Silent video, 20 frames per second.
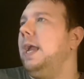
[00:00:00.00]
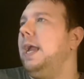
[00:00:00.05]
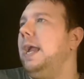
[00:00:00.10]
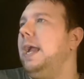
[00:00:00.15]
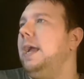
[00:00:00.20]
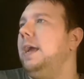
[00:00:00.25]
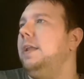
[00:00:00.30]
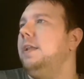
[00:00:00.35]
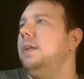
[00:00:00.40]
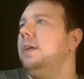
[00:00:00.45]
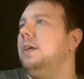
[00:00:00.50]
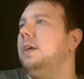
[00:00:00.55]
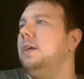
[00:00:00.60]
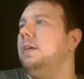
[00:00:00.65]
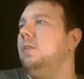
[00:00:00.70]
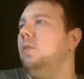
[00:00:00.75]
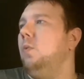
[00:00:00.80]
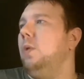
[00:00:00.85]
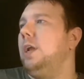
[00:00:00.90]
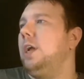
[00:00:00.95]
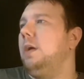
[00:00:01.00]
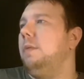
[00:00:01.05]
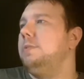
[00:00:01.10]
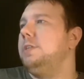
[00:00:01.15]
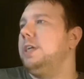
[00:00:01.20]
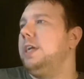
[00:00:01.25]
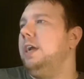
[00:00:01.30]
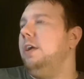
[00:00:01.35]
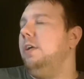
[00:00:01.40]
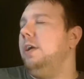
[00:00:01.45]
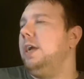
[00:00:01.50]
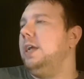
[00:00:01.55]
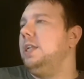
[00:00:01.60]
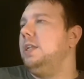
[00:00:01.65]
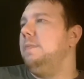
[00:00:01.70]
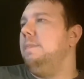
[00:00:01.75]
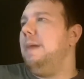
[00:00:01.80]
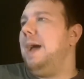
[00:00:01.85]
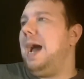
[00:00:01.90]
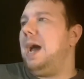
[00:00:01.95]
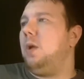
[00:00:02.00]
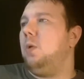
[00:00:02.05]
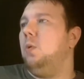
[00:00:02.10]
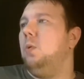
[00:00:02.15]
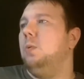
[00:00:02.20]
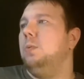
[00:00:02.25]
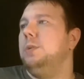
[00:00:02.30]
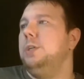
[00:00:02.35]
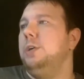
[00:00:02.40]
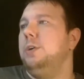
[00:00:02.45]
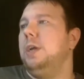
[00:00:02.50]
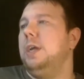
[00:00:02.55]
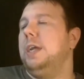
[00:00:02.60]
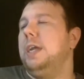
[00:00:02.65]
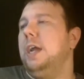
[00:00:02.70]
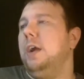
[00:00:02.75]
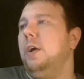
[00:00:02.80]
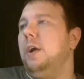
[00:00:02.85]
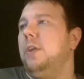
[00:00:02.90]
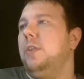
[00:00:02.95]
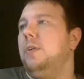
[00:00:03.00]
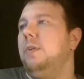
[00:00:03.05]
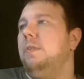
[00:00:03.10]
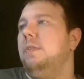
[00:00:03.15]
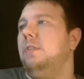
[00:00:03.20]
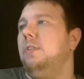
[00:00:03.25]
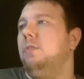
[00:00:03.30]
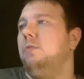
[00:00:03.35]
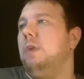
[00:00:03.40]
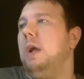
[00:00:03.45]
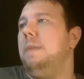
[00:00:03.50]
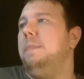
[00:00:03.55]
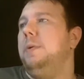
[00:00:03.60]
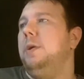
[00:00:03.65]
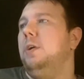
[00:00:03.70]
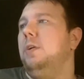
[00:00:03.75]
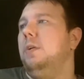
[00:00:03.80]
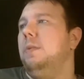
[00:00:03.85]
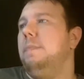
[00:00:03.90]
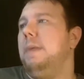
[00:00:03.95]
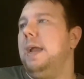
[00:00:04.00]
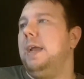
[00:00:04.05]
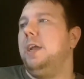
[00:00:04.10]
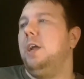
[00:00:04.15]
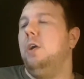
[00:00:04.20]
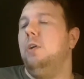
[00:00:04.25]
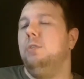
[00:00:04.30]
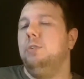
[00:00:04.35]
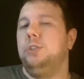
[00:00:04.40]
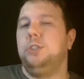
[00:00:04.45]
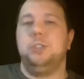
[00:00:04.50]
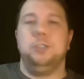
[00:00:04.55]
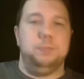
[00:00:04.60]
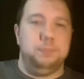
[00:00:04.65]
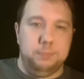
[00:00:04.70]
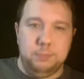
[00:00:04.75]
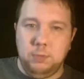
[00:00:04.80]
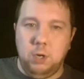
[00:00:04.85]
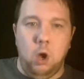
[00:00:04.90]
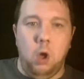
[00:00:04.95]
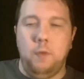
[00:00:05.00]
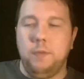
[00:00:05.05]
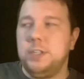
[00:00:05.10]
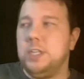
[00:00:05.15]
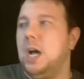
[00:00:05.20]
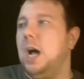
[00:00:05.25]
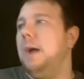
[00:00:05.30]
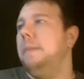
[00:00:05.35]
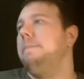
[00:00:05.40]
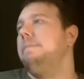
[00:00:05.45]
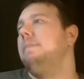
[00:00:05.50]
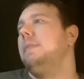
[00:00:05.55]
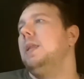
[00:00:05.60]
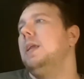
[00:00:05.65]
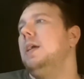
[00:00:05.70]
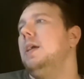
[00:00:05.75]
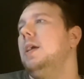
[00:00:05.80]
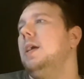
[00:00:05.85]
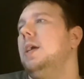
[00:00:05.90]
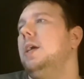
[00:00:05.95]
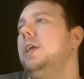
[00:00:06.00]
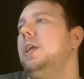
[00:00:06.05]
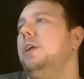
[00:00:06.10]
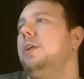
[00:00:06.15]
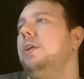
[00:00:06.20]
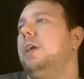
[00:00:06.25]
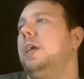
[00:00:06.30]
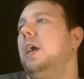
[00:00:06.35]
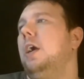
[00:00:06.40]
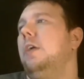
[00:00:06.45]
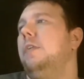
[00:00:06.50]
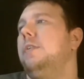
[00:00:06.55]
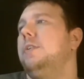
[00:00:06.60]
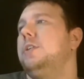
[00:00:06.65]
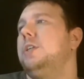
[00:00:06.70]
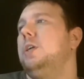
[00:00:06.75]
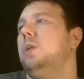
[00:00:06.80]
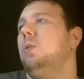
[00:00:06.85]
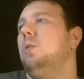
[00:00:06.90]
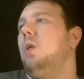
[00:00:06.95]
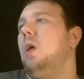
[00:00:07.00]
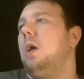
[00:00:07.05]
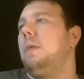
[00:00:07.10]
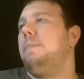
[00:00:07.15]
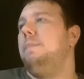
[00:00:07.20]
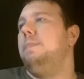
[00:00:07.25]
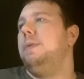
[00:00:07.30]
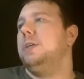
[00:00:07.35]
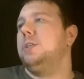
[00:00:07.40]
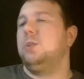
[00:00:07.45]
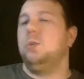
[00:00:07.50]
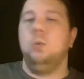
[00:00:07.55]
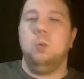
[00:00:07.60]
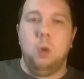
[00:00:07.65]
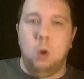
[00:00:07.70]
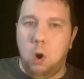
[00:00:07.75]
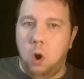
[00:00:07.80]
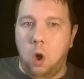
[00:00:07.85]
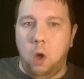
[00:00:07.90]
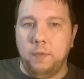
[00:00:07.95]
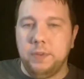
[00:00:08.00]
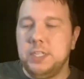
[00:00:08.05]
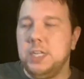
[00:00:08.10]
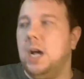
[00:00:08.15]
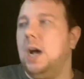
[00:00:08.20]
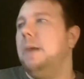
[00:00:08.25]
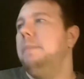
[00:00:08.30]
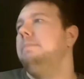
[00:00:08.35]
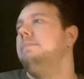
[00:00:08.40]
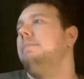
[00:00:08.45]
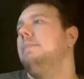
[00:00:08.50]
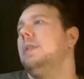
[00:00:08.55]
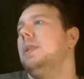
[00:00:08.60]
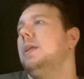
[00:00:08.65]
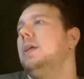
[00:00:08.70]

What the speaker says: And when it comes to carrying into battle, you can carry the rapier and the main gauche all the time. You can carry the steel lock pistol all the time.